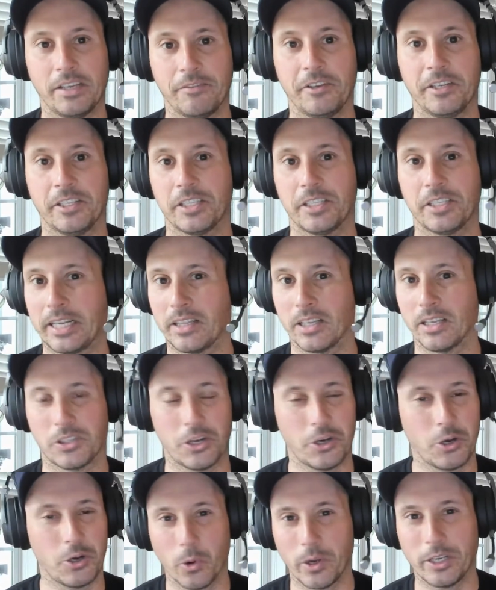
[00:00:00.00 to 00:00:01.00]
if it's like this
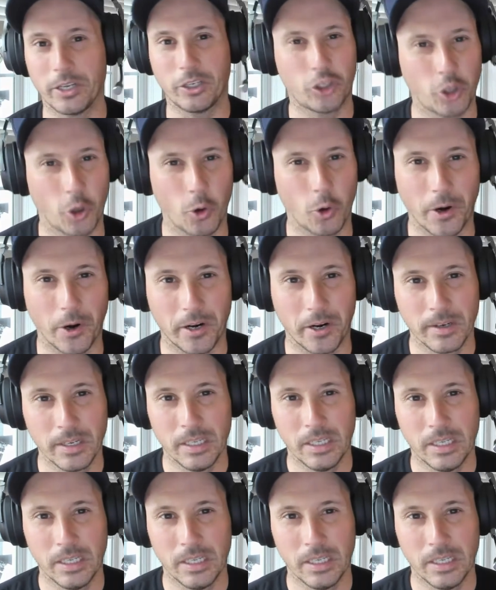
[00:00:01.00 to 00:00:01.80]
annoying chore.